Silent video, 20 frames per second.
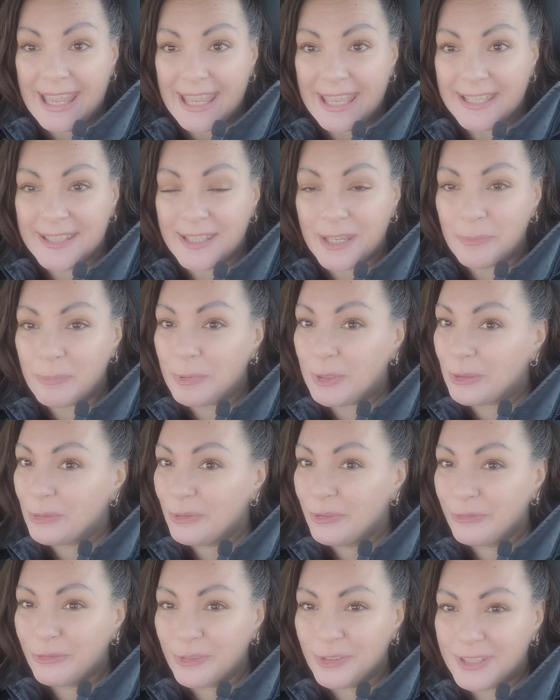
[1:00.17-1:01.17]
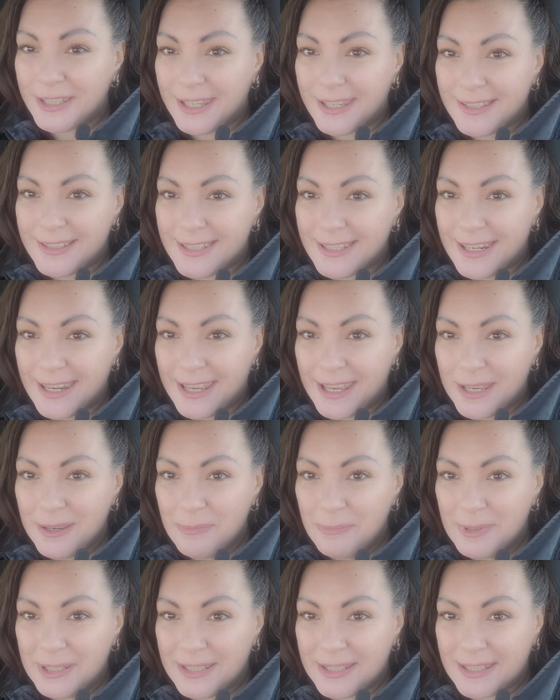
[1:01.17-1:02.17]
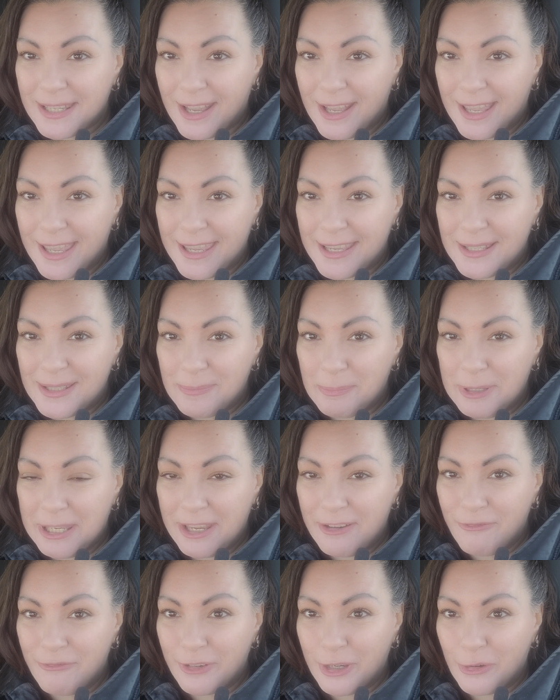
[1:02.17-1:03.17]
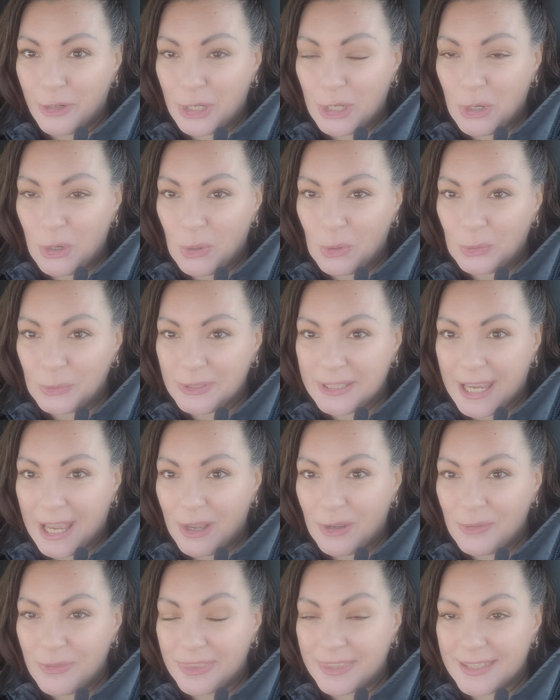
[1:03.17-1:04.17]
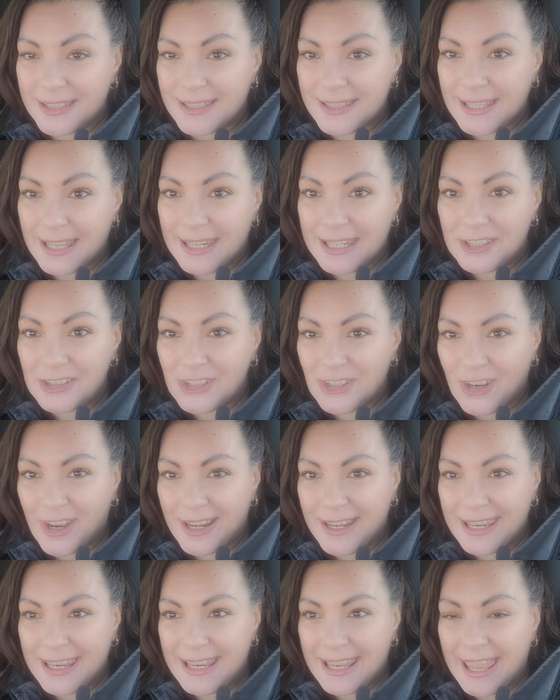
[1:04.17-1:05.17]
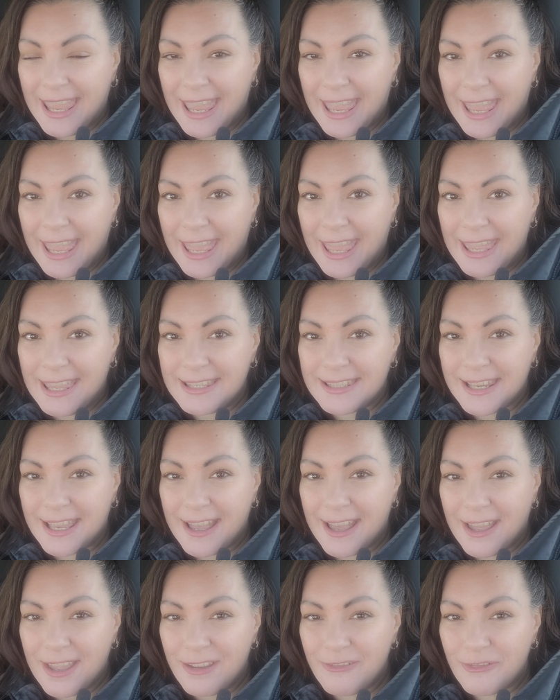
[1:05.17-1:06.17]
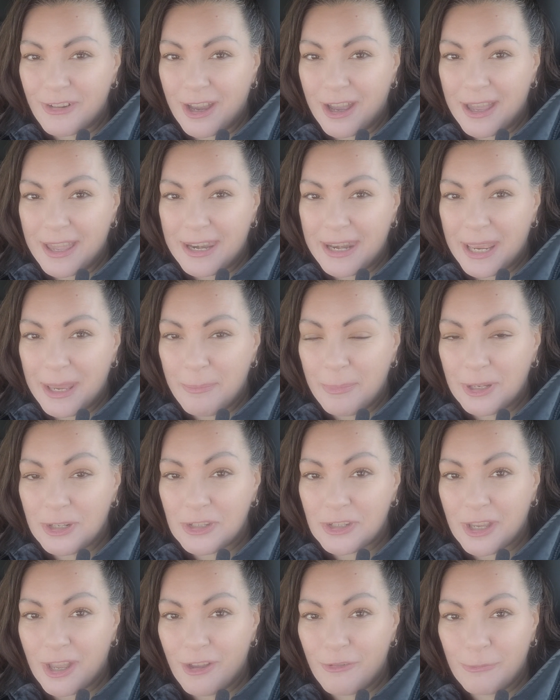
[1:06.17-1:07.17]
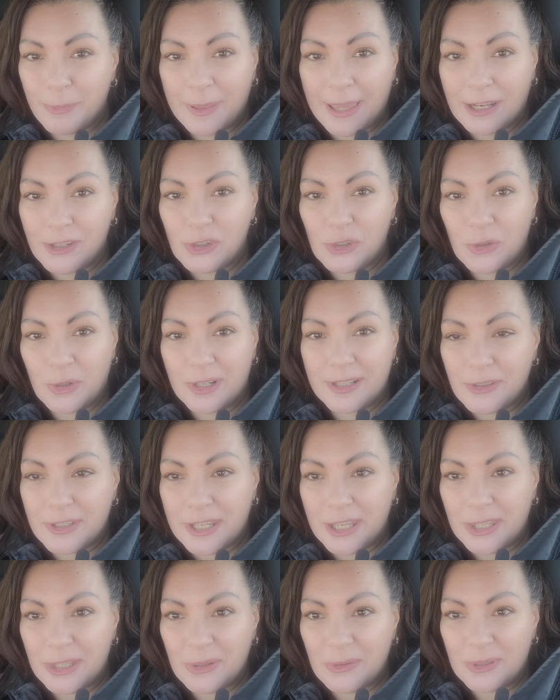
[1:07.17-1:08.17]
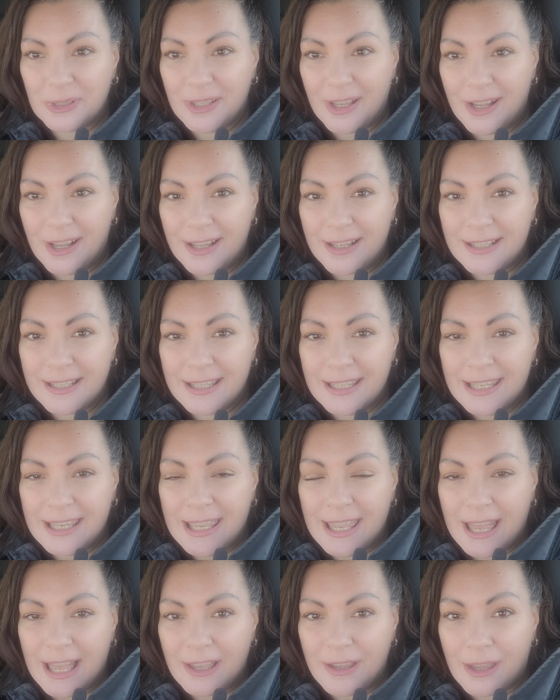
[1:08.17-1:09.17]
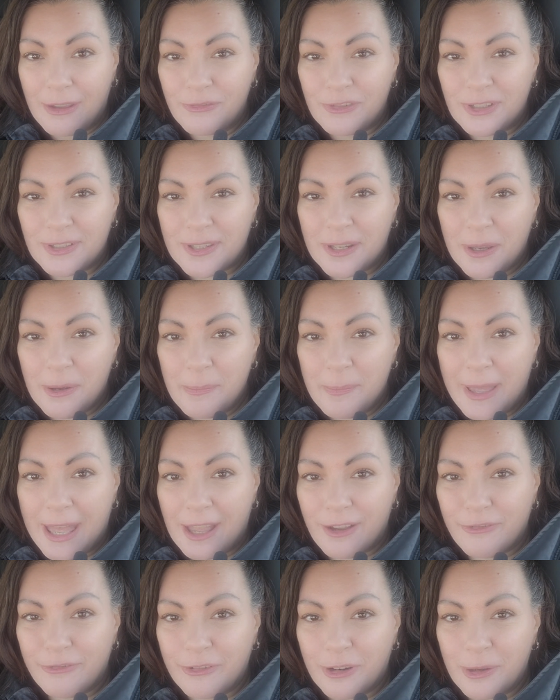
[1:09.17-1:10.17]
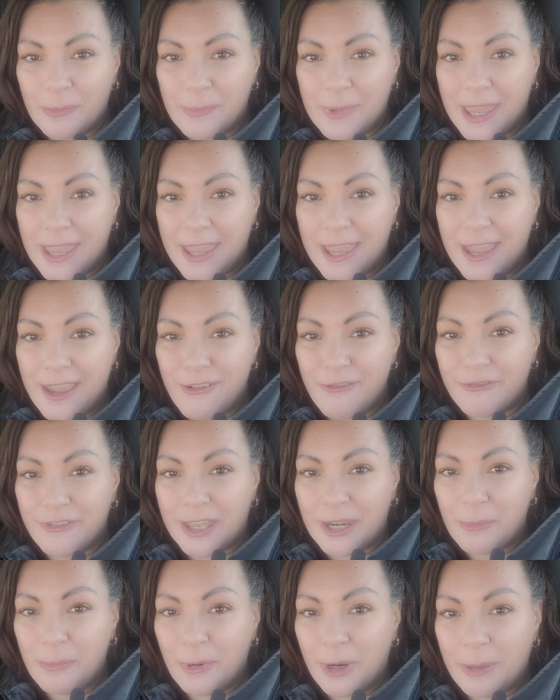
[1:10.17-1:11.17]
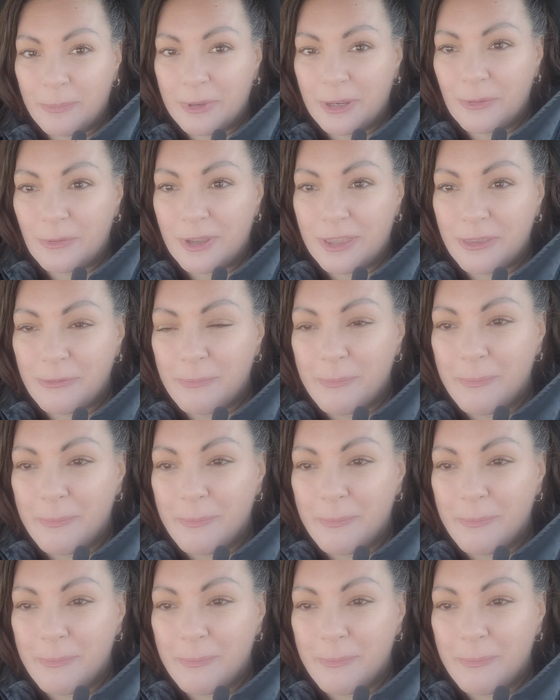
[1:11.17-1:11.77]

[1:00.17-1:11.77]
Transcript: It's a beautiful day today. Besides being very cold out, the sun is shining, and I've got a bunch of plant chores. I'll take you along. I've just come back from a vet appointment with